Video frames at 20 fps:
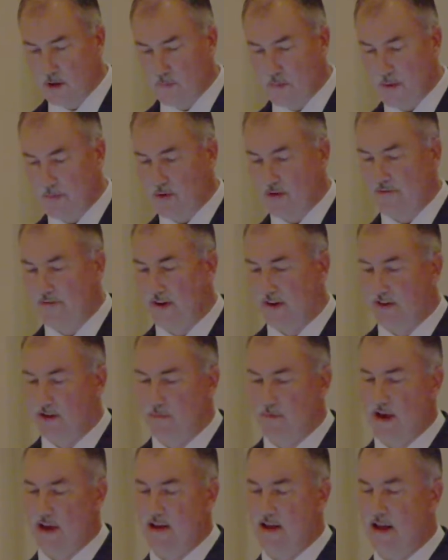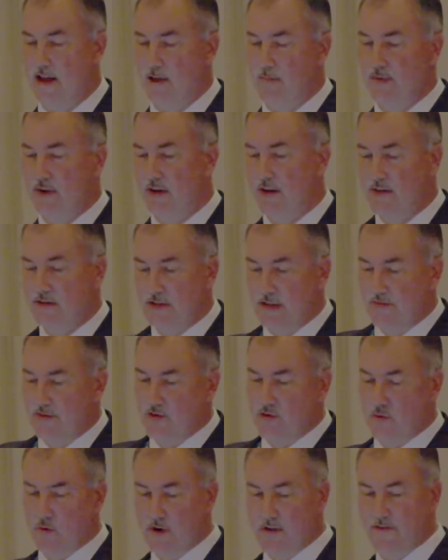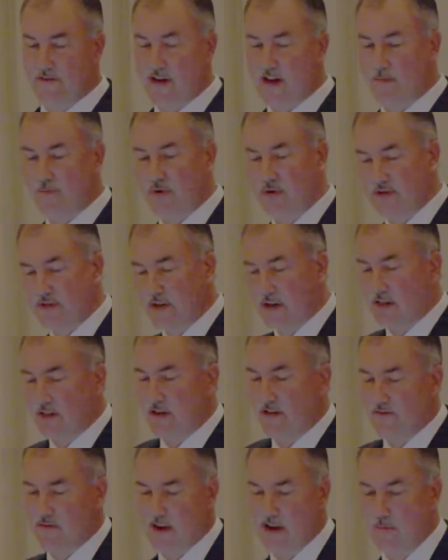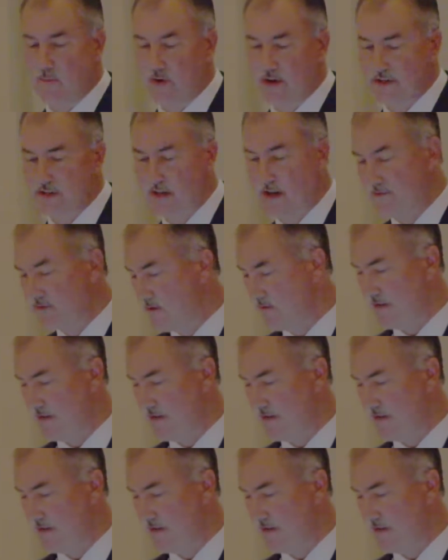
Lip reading: People affected by diabetes have a 25% lifetime risk of